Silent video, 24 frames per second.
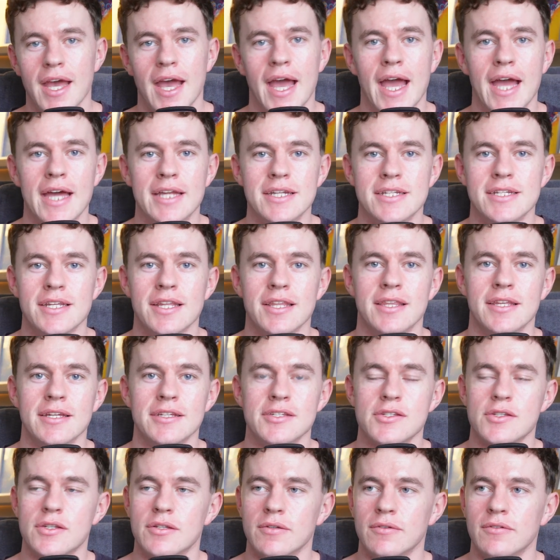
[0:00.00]
And
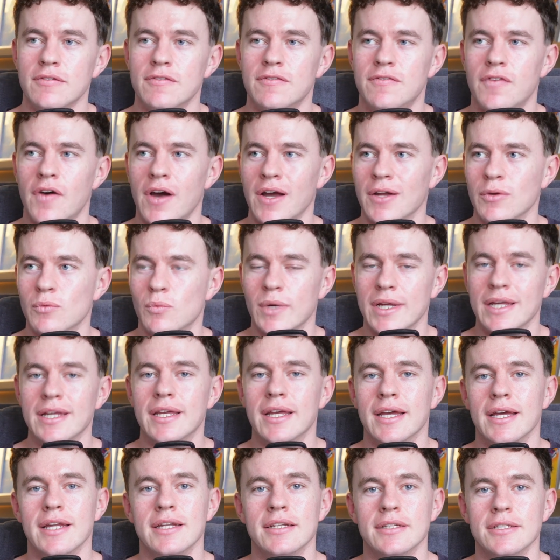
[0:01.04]
this fine
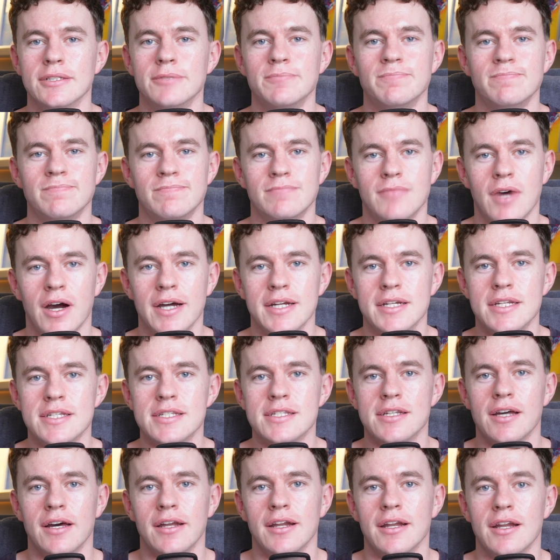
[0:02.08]
weekend, I
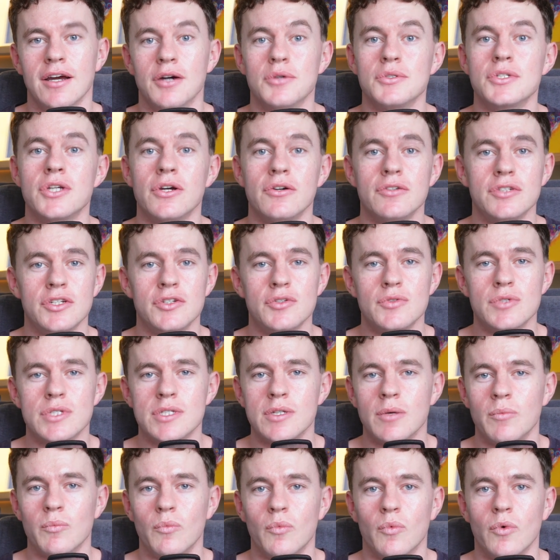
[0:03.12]
decided I was going to do
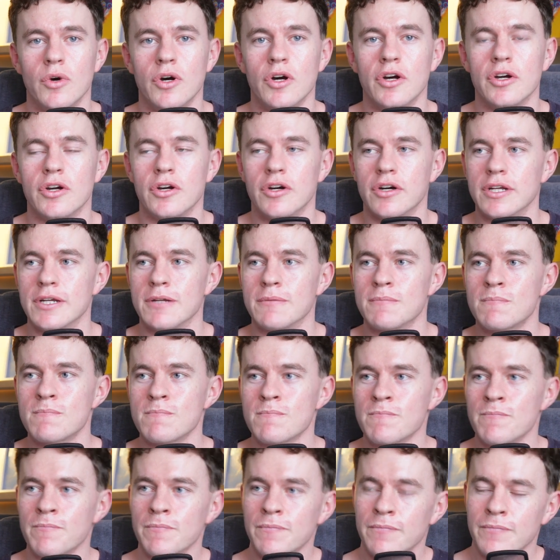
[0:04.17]
some work on it.
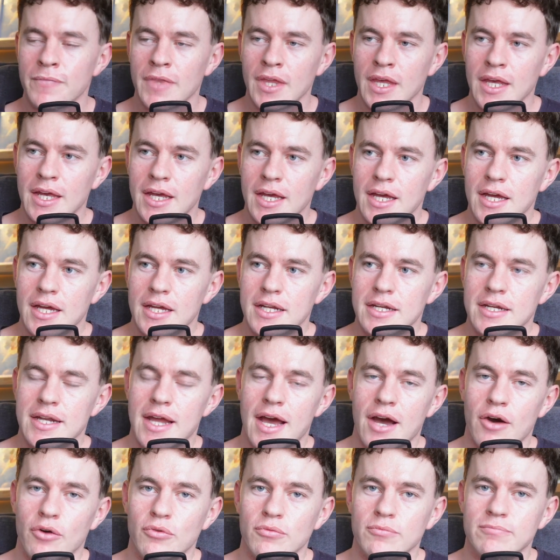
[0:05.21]

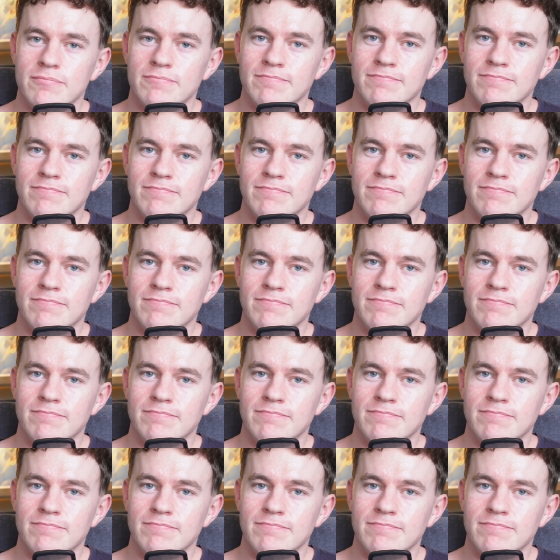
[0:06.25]
Now,